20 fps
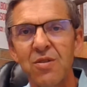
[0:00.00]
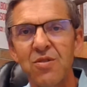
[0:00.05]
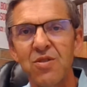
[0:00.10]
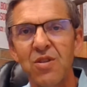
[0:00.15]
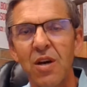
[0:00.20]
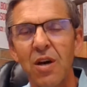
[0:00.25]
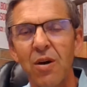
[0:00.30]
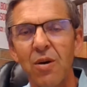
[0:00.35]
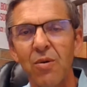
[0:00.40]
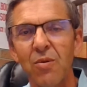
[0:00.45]

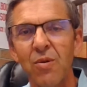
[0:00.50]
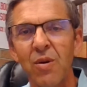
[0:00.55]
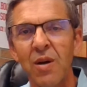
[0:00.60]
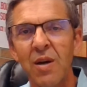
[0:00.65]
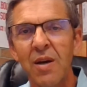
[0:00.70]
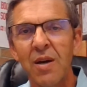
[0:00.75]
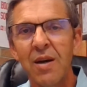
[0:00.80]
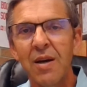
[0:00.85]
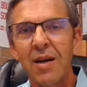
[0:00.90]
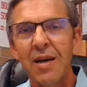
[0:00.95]
So
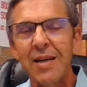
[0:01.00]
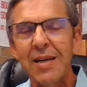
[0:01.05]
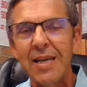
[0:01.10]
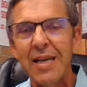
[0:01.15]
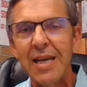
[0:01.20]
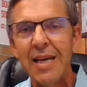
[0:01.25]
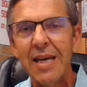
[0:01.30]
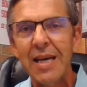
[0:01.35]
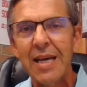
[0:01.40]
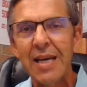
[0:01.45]

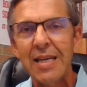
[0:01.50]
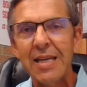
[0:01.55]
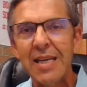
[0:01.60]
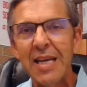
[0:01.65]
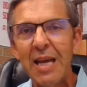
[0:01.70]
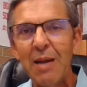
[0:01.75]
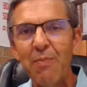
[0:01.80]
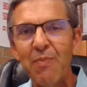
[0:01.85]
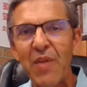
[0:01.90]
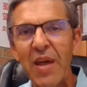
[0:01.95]
again,
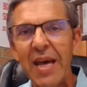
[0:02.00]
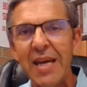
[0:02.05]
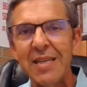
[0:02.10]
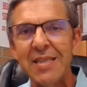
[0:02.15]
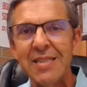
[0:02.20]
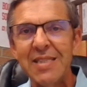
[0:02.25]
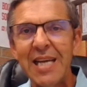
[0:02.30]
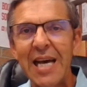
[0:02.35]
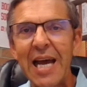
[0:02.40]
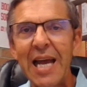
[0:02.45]
keep
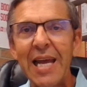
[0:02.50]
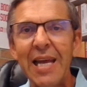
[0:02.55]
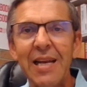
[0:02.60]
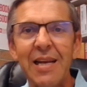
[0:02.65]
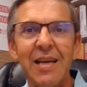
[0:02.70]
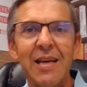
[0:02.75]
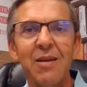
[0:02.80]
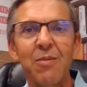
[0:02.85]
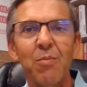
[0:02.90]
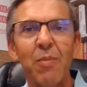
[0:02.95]
that date
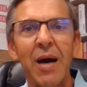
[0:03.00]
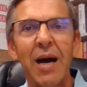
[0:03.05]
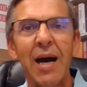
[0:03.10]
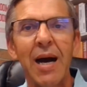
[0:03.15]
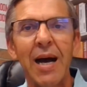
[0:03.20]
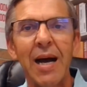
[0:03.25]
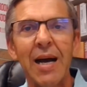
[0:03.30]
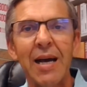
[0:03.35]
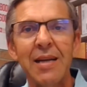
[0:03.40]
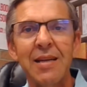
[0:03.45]
in
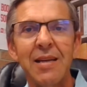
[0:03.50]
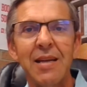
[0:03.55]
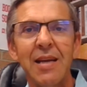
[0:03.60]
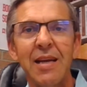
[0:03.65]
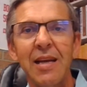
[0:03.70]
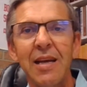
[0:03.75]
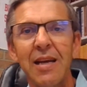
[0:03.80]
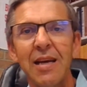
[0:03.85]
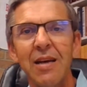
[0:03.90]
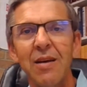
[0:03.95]
mind,
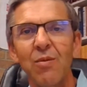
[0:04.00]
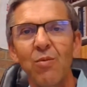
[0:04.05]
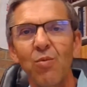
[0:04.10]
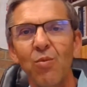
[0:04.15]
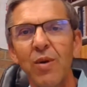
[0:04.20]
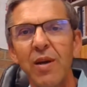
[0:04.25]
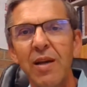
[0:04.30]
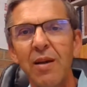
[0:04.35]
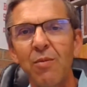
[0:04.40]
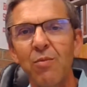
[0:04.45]
and
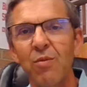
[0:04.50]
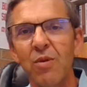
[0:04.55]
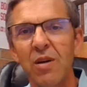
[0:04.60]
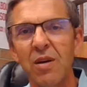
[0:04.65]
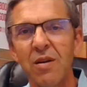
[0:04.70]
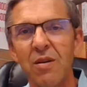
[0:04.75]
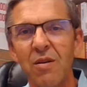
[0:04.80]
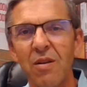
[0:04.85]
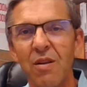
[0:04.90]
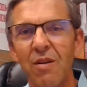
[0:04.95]
we
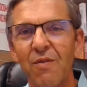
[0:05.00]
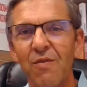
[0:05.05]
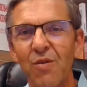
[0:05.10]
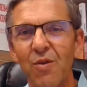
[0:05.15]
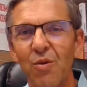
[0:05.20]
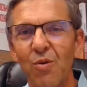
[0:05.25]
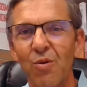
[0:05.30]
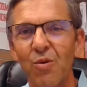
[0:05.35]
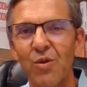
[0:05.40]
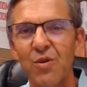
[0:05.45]
will, of
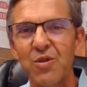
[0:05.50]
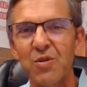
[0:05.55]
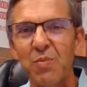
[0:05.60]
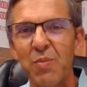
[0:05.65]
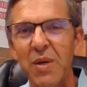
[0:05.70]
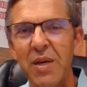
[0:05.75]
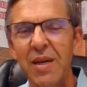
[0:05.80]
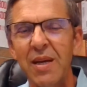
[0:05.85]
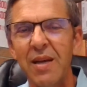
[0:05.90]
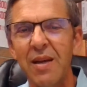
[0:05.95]
course,
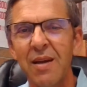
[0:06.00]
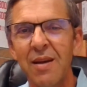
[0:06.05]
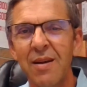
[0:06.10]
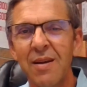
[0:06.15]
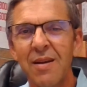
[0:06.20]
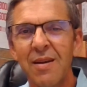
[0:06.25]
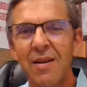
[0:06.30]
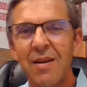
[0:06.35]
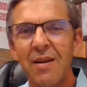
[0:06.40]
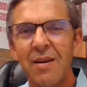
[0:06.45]
be
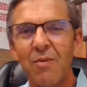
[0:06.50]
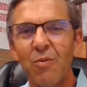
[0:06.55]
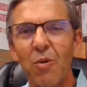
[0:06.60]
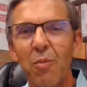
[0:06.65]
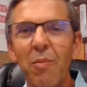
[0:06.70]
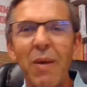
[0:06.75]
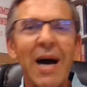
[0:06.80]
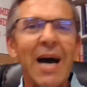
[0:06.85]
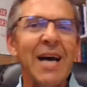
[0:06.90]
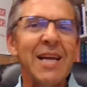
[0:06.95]

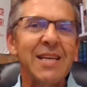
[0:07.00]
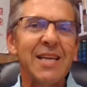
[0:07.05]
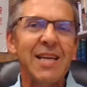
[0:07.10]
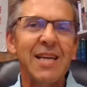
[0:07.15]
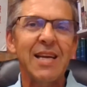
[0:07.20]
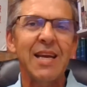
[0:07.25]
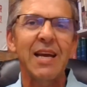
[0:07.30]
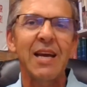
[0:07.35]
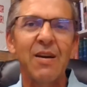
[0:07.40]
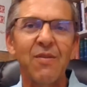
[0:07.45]

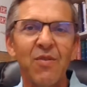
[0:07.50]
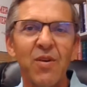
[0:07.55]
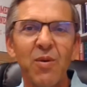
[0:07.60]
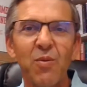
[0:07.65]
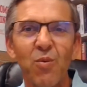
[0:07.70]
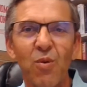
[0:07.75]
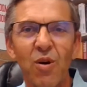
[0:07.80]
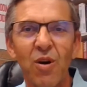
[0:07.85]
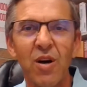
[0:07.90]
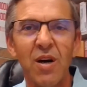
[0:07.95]
reminding
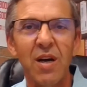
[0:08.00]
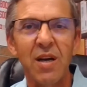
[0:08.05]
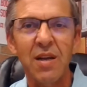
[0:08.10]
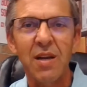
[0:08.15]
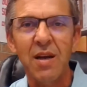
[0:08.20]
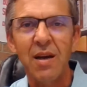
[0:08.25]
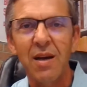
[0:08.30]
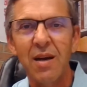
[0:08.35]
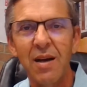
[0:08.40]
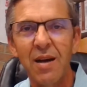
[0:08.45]
everyone